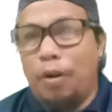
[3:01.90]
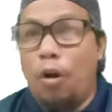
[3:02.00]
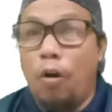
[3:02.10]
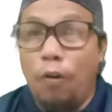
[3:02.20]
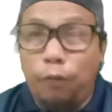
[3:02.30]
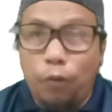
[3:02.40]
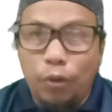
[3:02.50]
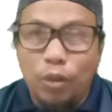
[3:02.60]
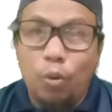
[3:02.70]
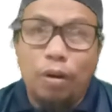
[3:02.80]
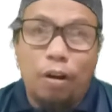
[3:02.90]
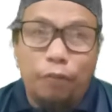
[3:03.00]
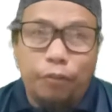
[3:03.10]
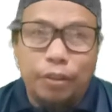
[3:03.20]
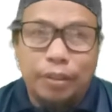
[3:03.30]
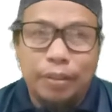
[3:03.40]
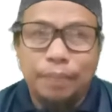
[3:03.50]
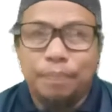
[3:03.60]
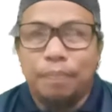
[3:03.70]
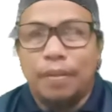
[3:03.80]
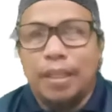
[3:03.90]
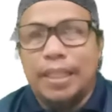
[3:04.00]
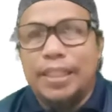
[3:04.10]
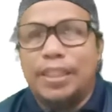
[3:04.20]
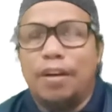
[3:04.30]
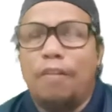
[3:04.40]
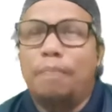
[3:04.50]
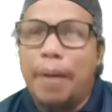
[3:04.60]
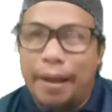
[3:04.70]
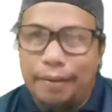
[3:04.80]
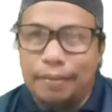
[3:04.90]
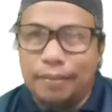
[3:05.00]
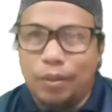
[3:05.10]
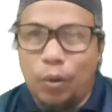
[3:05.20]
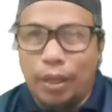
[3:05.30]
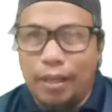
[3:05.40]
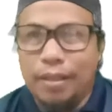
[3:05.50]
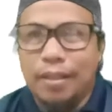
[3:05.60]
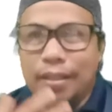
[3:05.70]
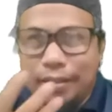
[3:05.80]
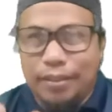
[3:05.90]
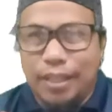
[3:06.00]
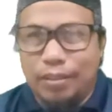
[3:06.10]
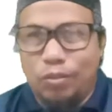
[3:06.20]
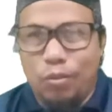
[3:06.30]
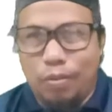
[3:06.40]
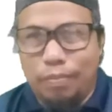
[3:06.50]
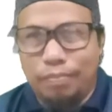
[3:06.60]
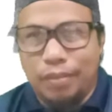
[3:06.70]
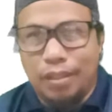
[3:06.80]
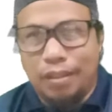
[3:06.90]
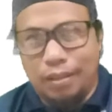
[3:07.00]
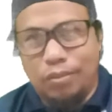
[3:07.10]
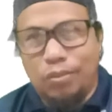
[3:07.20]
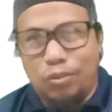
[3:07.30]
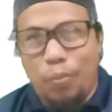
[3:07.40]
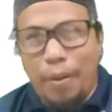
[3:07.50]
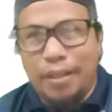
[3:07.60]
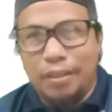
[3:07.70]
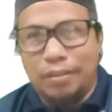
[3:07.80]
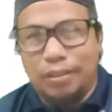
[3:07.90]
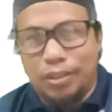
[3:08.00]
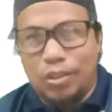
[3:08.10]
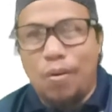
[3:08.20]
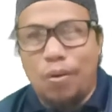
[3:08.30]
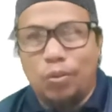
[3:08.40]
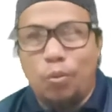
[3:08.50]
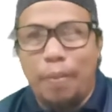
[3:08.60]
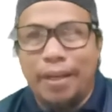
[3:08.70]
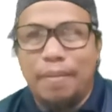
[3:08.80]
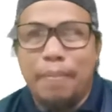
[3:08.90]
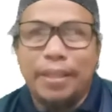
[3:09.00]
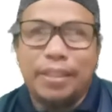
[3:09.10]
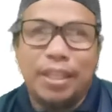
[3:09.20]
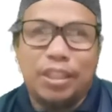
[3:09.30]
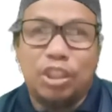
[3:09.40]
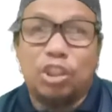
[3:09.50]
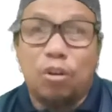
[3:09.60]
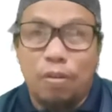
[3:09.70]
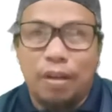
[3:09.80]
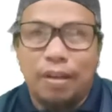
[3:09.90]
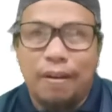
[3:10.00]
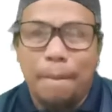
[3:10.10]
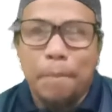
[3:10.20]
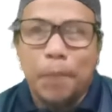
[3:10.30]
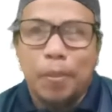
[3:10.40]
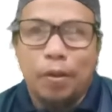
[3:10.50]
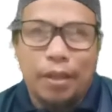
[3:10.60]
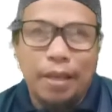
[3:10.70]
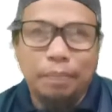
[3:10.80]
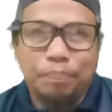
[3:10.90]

awful, the word awful instead of bad. Okay, just to make it strong, to make the message stronger. Okay,